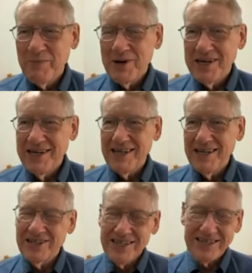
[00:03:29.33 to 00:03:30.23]
But
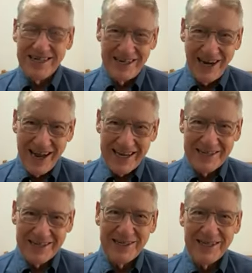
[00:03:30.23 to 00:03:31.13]
nonetheless, I did like
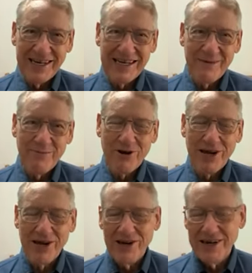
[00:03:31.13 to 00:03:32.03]
it, and I kept
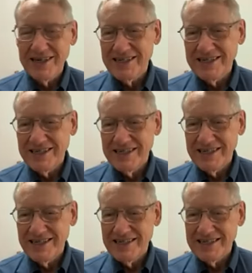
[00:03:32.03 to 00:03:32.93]
working on it.
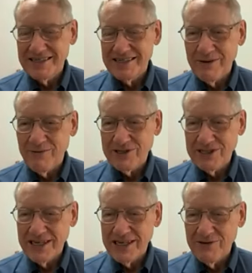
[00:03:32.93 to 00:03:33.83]
And I
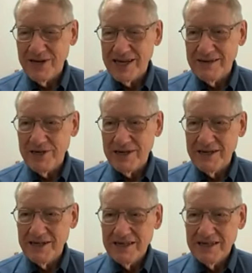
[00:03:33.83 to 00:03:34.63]
wasn't a kid who had to be